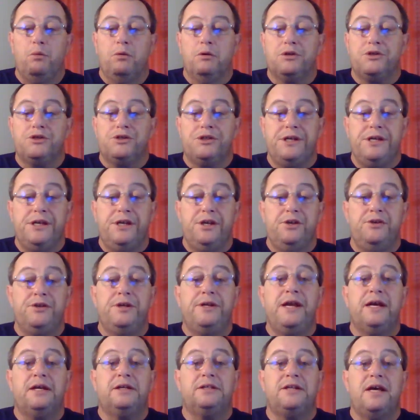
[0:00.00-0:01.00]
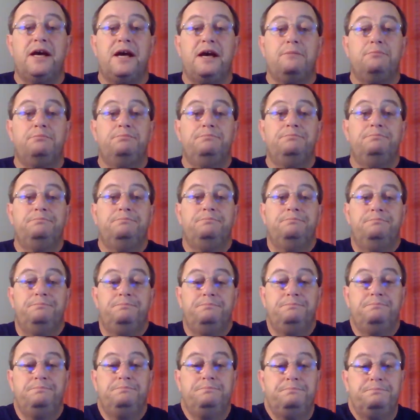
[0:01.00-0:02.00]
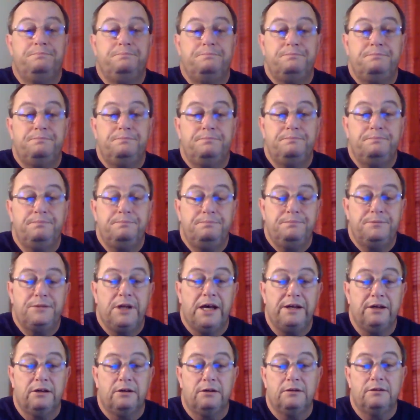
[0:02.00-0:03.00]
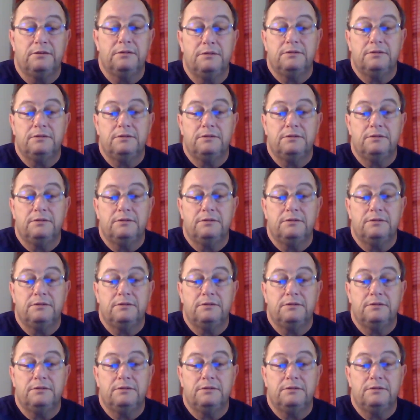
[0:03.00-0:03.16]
we'll see you the next time. Later.